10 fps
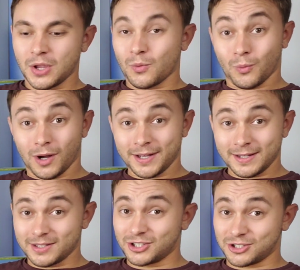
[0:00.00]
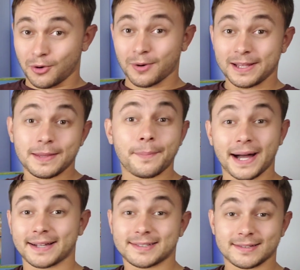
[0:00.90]
One, storing the
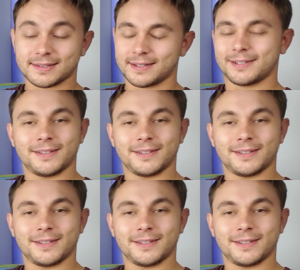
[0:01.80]
boxes,